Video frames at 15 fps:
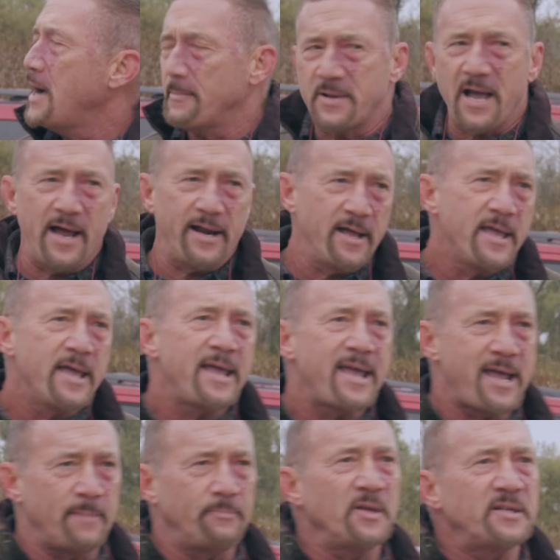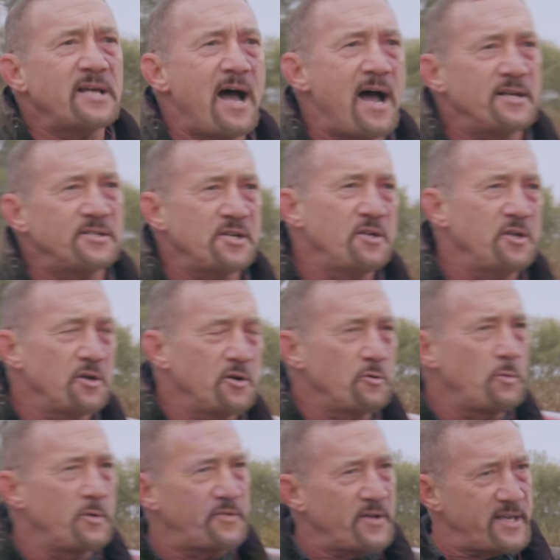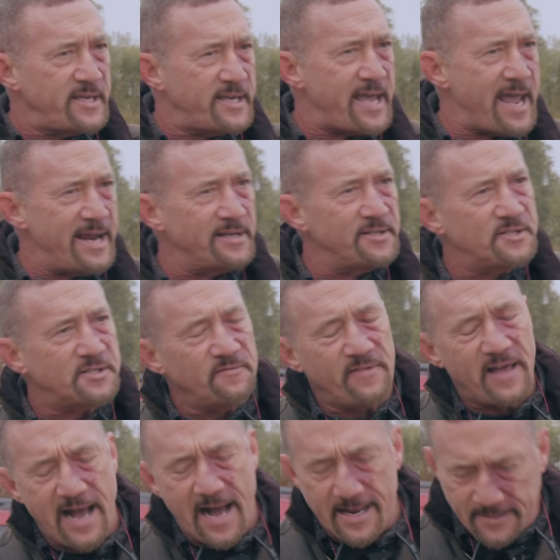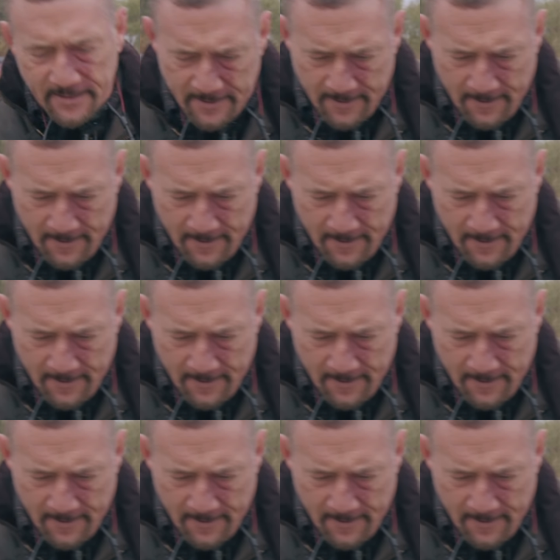I'm kind of hypnotizing you with the cadence of that.